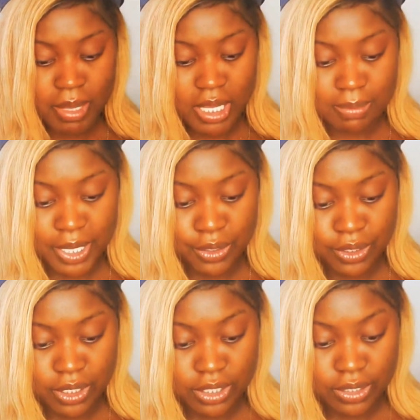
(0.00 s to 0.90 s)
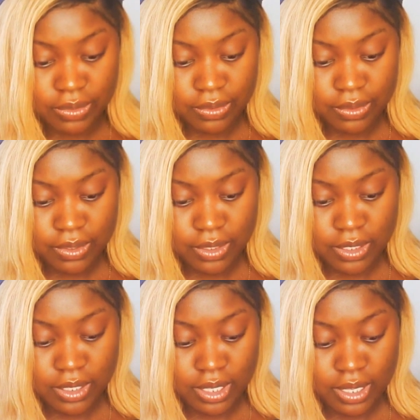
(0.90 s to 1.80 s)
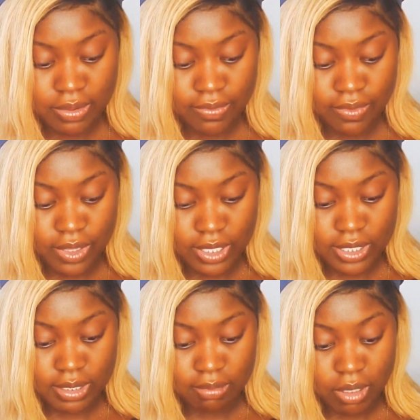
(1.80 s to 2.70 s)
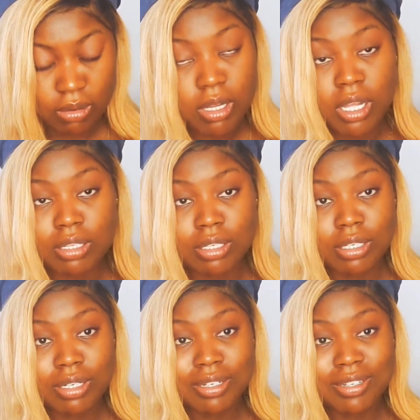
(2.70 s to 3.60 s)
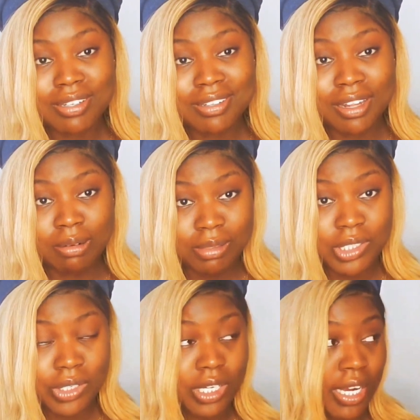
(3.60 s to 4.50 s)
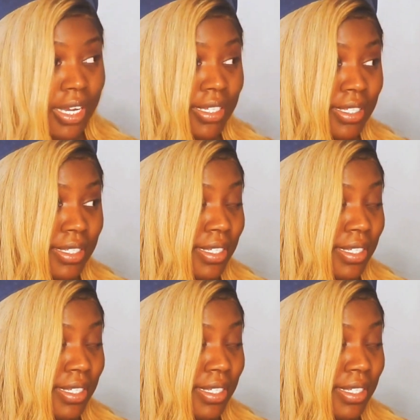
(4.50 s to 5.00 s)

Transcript: Makeup by Yolondo. For this Simone color that I'm going to show you guys.